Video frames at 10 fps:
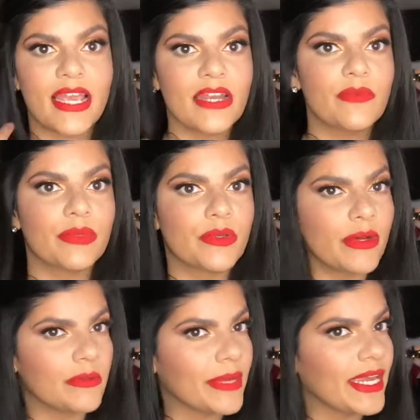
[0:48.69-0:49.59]
Kind of
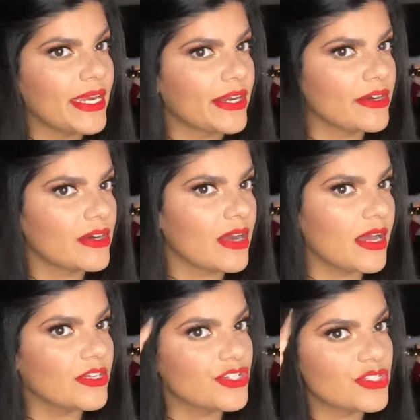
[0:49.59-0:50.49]
blew out my hair
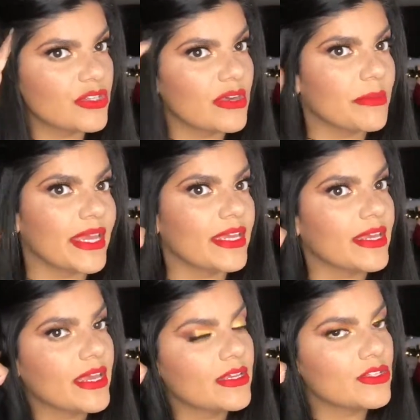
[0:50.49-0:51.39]
just so that
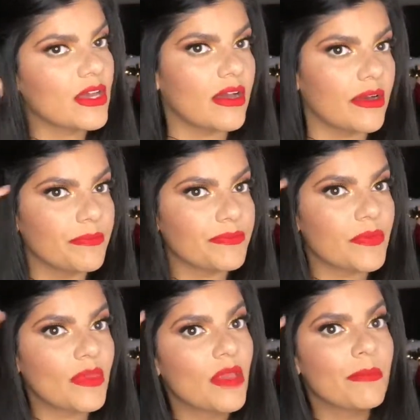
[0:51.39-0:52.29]
my
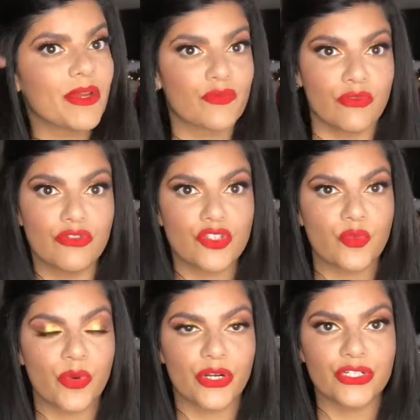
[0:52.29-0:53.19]

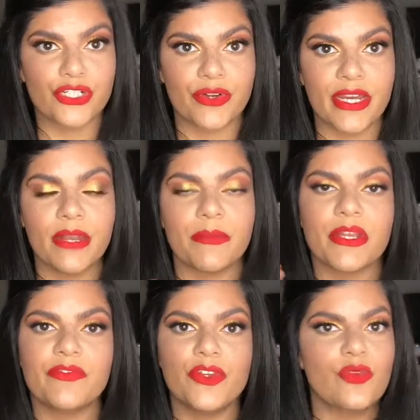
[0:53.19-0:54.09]
roots were straight,
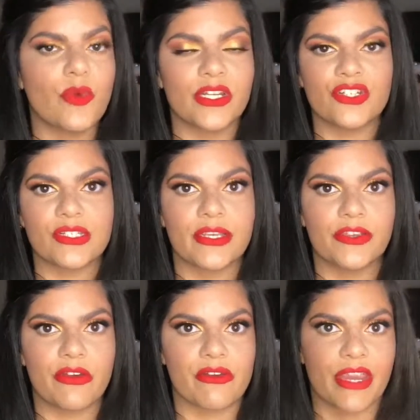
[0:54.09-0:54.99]
but if you want to just let
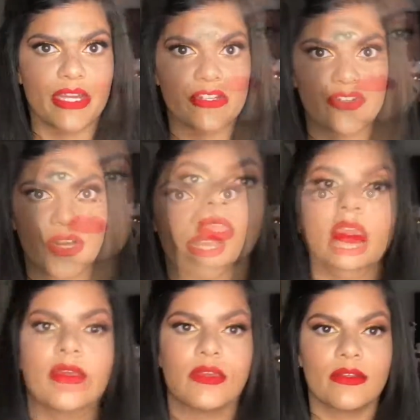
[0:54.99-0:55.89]
your hair air dry.